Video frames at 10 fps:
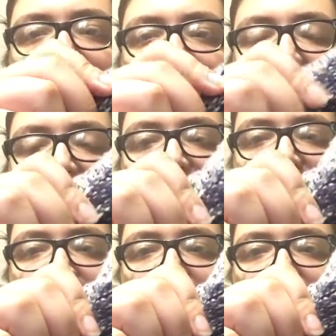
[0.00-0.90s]
You guys can
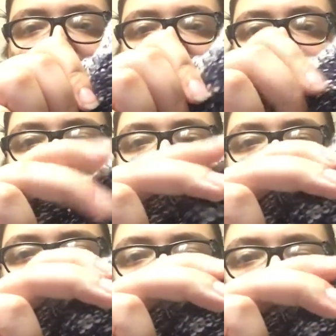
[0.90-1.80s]
tell me in the comments,
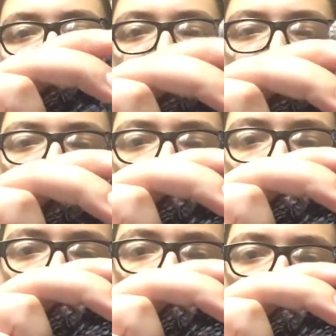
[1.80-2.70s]
but
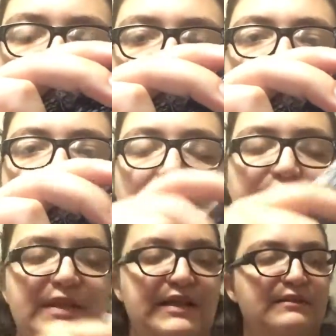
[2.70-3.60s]
it's a Gap
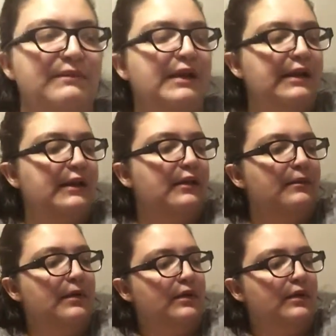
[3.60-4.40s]
size medium.